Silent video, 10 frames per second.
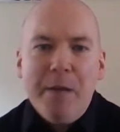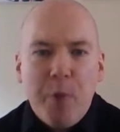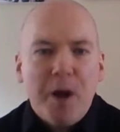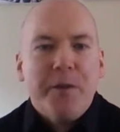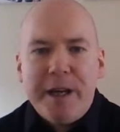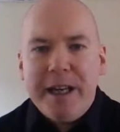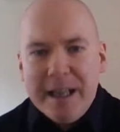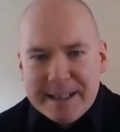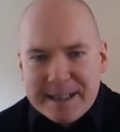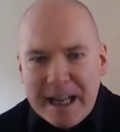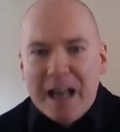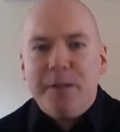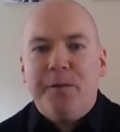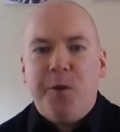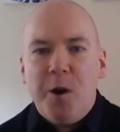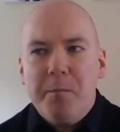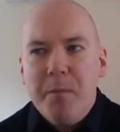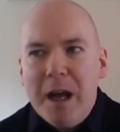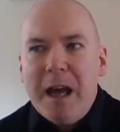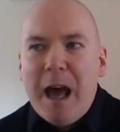but they stand firm.